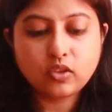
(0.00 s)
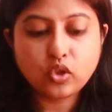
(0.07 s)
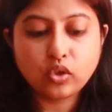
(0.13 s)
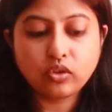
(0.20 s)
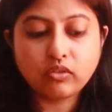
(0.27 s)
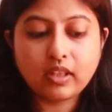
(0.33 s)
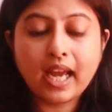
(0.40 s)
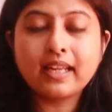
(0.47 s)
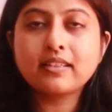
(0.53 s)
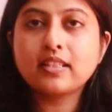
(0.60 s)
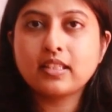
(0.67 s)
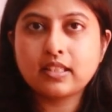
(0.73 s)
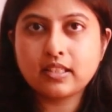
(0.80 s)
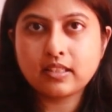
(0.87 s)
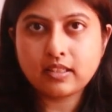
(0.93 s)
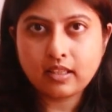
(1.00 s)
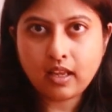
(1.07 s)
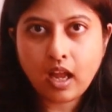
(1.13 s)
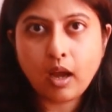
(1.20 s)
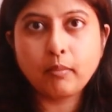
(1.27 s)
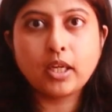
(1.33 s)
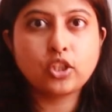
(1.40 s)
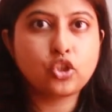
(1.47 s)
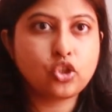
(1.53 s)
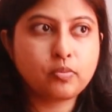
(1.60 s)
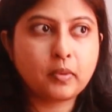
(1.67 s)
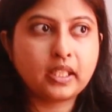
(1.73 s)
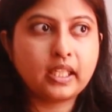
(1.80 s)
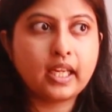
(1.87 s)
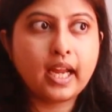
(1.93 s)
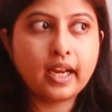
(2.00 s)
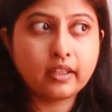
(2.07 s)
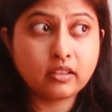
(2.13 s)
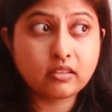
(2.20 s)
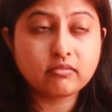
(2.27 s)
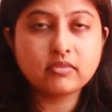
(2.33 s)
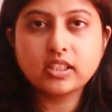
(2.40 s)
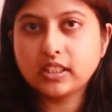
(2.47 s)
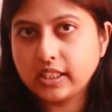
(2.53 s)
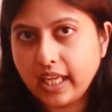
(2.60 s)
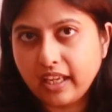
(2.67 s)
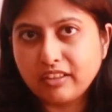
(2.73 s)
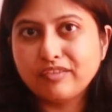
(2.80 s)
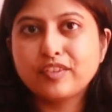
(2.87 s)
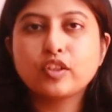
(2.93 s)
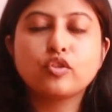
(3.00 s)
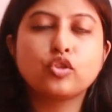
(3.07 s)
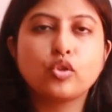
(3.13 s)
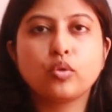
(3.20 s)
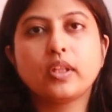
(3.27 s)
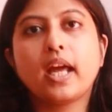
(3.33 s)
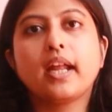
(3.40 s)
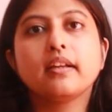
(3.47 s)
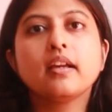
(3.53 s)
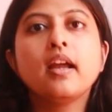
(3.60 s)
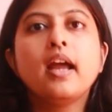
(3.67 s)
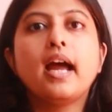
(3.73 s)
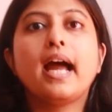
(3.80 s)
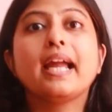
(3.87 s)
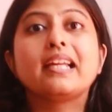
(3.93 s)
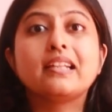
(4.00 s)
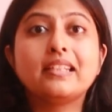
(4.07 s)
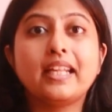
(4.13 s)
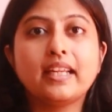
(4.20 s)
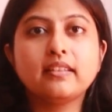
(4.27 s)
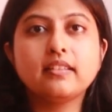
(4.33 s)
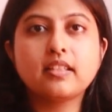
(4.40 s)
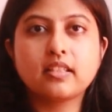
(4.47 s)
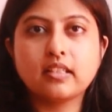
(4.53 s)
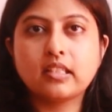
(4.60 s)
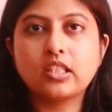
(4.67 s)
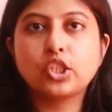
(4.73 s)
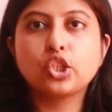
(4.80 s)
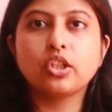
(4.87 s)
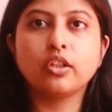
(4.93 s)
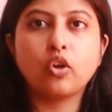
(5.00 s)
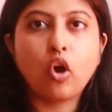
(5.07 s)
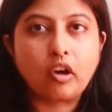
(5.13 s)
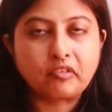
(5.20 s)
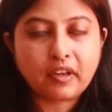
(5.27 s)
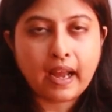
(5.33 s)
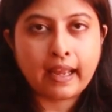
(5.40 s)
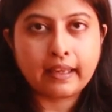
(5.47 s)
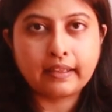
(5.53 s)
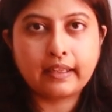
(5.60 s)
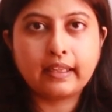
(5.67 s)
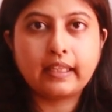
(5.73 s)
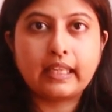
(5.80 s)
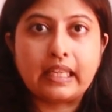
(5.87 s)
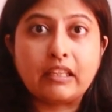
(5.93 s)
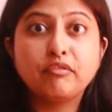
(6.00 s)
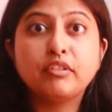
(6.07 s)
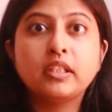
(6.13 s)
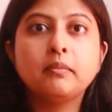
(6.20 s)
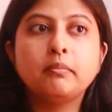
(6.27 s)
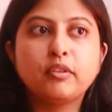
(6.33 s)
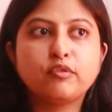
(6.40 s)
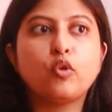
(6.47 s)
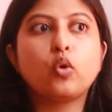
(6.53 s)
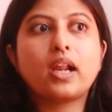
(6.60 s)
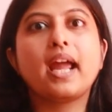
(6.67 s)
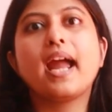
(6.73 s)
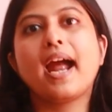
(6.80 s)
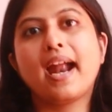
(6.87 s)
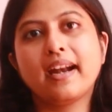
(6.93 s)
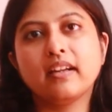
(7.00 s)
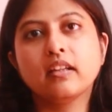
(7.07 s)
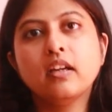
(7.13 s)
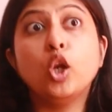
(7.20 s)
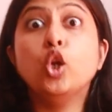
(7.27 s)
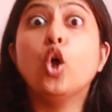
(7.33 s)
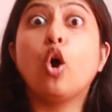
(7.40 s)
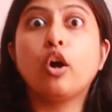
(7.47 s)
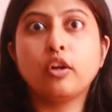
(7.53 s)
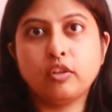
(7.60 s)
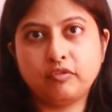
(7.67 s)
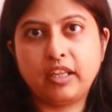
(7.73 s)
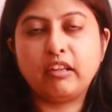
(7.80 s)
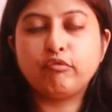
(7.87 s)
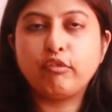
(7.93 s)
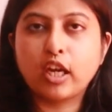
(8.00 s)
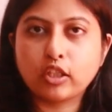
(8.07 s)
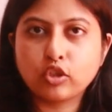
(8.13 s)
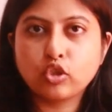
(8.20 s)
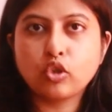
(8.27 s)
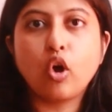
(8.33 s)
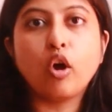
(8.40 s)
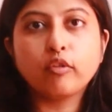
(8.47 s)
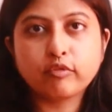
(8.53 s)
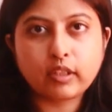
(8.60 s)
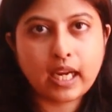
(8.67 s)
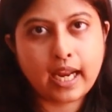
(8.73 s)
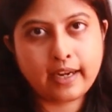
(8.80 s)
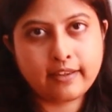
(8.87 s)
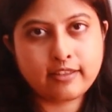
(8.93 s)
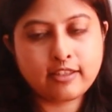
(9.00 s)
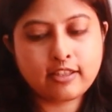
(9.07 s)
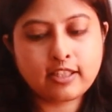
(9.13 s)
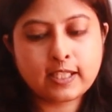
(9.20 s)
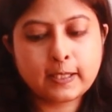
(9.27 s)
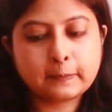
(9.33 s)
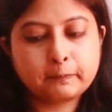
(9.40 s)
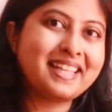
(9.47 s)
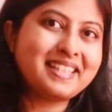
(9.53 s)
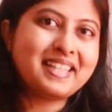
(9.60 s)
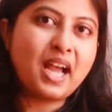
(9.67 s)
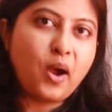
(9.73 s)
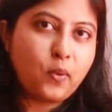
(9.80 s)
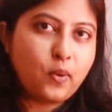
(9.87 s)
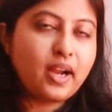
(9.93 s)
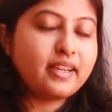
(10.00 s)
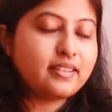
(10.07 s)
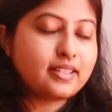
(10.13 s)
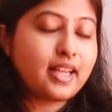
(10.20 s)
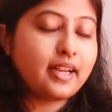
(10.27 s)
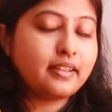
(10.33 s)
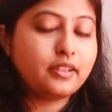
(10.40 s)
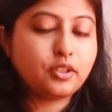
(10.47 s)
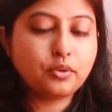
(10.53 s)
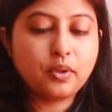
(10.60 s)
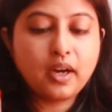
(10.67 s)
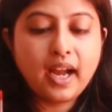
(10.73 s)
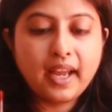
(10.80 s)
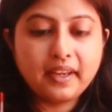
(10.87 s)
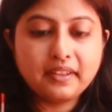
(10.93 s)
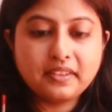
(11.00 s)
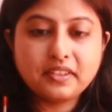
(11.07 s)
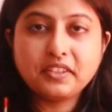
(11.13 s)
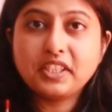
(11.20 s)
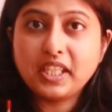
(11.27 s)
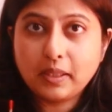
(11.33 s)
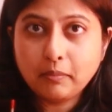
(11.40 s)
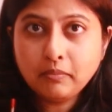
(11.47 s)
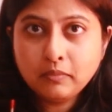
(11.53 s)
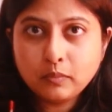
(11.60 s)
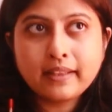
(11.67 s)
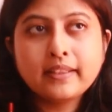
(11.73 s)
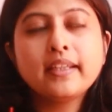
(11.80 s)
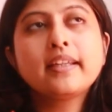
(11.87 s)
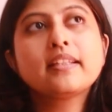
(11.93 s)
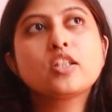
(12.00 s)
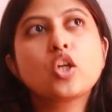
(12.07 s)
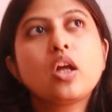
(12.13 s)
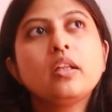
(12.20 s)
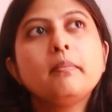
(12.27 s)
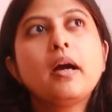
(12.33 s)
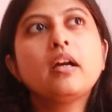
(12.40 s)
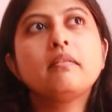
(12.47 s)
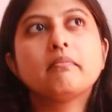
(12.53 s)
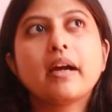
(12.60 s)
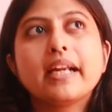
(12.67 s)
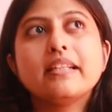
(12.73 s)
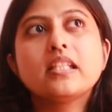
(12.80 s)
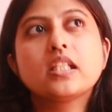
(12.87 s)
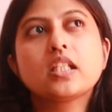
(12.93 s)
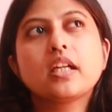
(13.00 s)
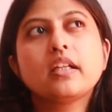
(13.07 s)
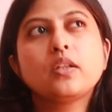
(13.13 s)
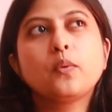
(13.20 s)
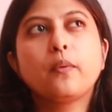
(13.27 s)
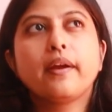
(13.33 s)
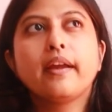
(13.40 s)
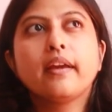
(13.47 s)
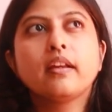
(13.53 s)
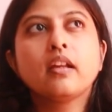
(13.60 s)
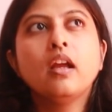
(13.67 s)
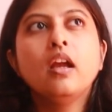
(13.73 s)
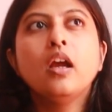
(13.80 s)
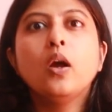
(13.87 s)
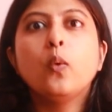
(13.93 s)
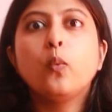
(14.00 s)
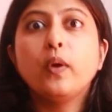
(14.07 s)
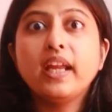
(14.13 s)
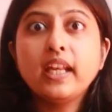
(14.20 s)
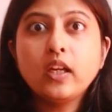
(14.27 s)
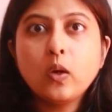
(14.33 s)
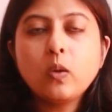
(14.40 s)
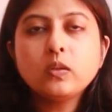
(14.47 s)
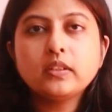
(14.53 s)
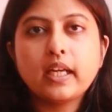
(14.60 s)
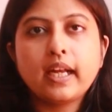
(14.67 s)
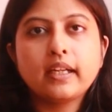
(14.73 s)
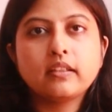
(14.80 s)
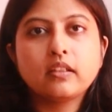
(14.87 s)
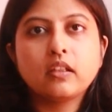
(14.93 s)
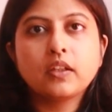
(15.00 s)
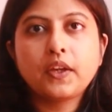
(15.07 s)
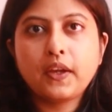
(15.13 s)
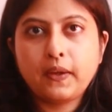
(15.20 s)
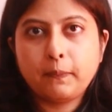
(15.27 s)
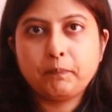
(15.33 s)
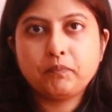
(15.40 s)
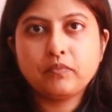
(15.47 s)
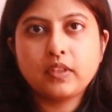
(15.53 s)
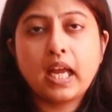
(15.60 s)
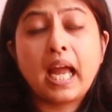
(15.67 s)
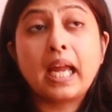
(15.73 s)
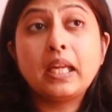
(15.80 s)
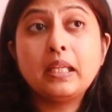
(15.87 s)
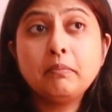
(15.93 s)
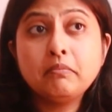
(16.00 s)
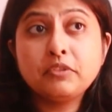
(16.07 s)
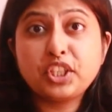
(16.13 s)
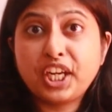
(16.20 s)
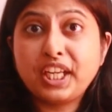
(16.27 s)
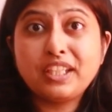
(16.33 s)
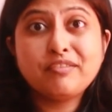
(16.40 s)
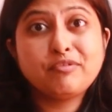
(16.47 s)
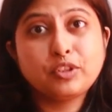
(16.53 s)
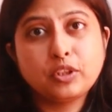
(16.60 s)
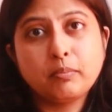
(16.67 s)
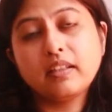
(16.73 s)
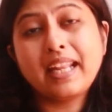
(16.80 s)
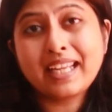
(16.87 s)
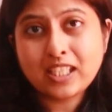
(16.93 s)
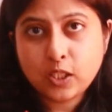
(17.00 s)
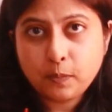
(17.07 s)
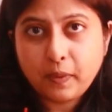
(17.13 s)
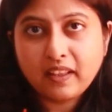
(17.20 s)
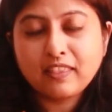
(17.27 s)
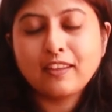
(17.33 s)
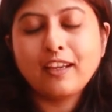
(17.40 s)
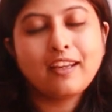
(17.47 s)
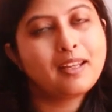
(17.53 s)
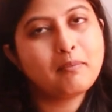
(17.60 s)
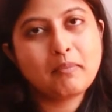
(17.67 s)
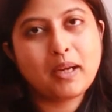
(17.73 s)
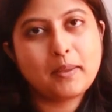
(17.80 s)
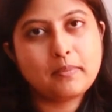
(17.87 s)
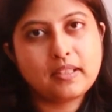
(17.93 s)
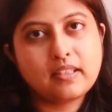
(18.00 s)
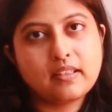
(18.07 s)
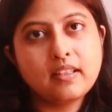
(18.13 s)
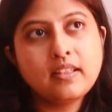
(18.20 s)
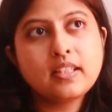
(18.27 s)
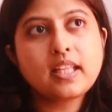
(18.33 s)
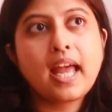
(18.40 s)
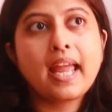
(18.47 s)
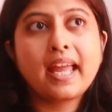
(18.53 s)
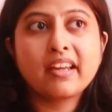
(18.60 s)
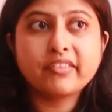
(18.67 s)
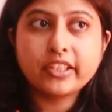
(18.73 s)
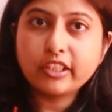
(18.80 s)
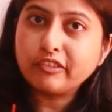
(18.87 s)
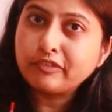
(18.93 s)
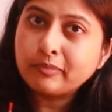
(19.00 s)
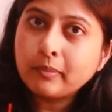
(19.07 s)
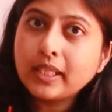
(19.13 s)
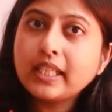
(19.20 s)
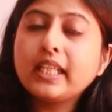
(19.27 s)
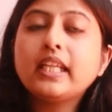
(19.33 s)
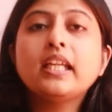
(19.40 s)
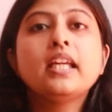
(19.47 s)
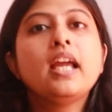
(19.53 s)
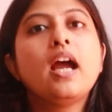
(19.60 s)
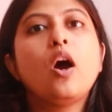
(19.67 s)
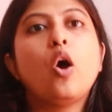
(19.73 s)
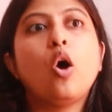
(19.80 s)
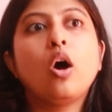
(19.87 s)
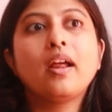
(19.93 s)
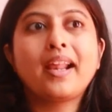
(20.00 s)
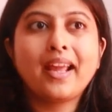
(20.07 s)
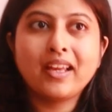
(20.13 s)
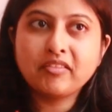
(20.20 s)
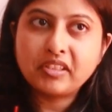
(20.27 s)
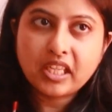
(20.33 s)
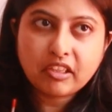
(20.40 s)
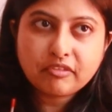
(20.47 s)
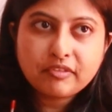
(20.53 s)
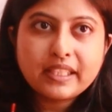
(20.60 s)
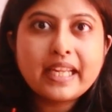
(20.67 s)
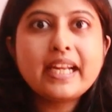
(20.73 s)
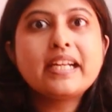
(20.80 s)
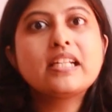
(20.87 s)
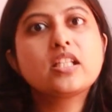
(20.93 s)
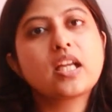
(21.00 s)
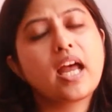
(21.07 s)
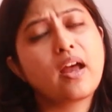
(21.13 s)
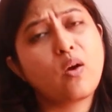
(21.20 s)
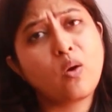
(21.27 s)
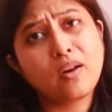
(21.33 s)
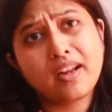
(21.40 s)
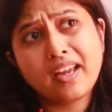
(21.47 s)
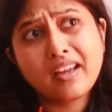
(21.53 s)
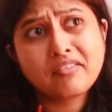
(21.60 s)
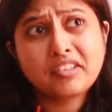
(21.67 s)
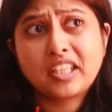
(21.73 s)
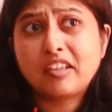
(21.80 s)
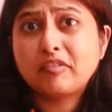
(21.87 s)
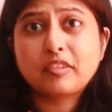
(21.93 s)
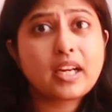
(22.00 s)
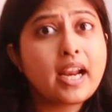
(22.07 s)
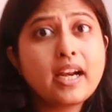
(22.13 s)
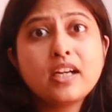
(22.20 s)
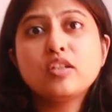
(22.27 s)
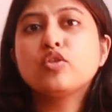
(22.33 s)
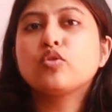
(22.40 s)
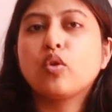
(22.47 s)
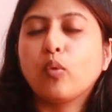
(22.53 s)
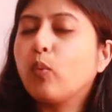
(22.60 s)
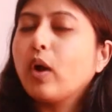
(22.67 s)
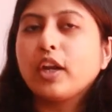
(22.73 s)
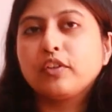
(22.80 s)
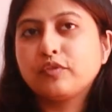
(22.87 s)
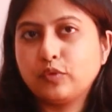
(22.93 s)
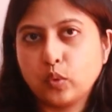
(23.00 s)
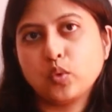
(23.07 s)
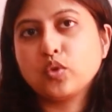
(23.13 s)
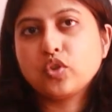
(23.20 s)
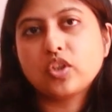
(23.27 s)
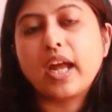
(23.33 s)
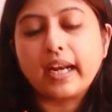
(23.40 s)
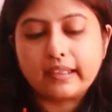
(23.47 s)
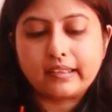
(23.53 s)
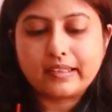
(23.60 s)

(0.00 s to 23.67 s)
So that's how much money I had saved so that I could take this decision of hiring even before I had a lot of influx of clients. That's how I decided to hire a team. I think it's all about mindset, where we know that, okay, I'm ready for the next big thing in my business. I have enough money, or I have enough leads, or I have enough clients, or one of those at